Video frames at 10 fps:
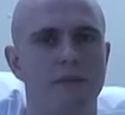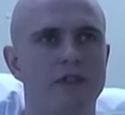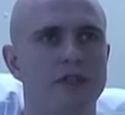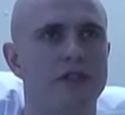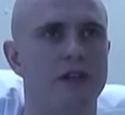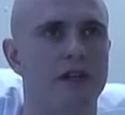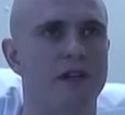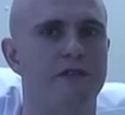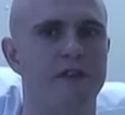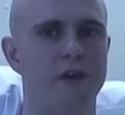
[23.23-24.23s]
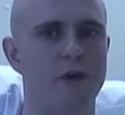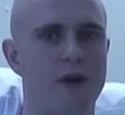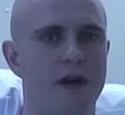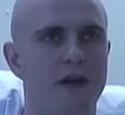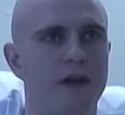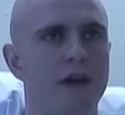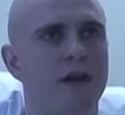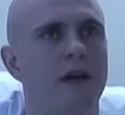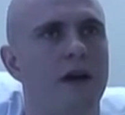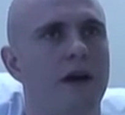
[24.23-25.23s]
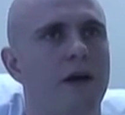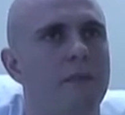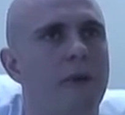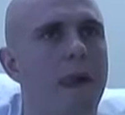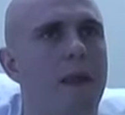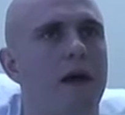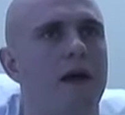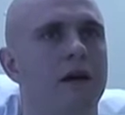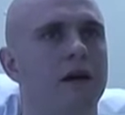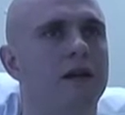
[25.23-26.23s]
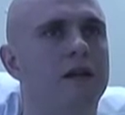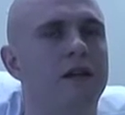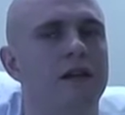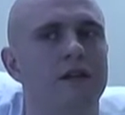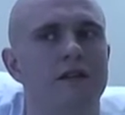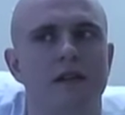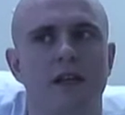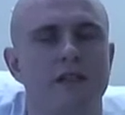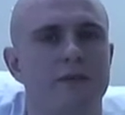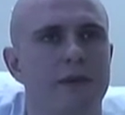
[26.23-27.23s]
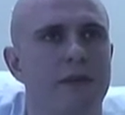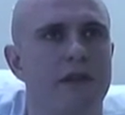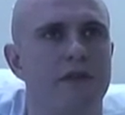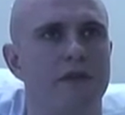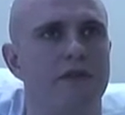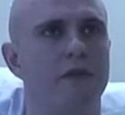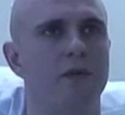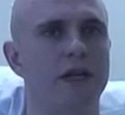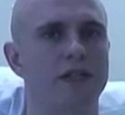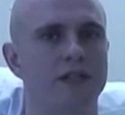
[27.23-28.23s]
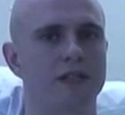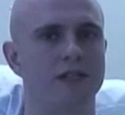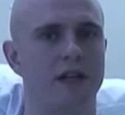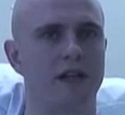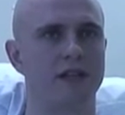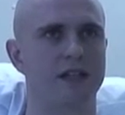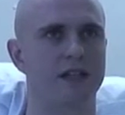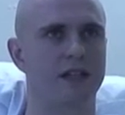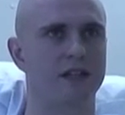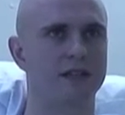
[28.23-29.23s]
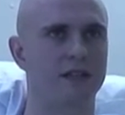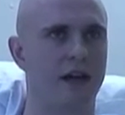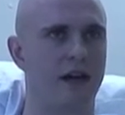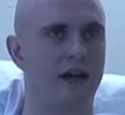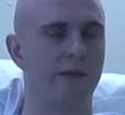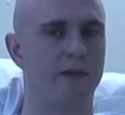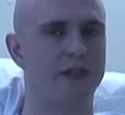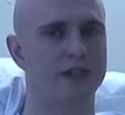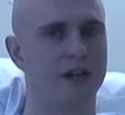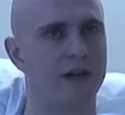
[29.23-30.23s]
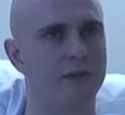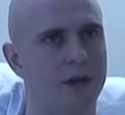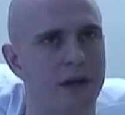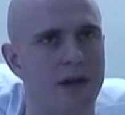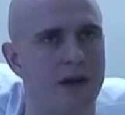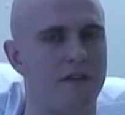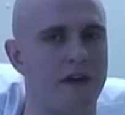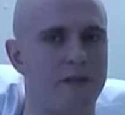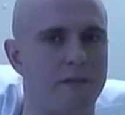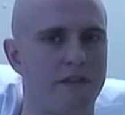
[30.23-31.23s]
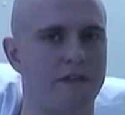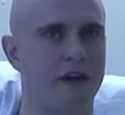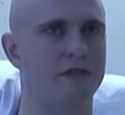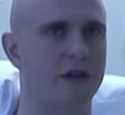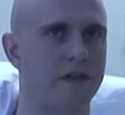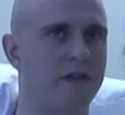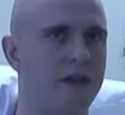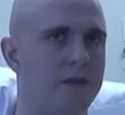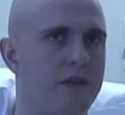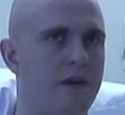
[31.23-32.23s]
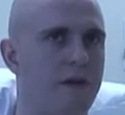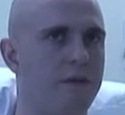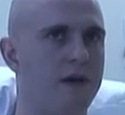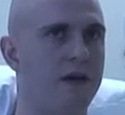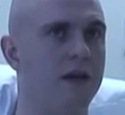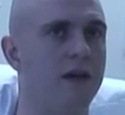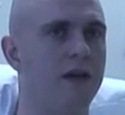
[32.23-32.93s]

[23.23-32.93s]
Just to fill you in, so I guess it's been about 3 or 4 weeks since I last did this, in which time I've had my first round of chemotherapy.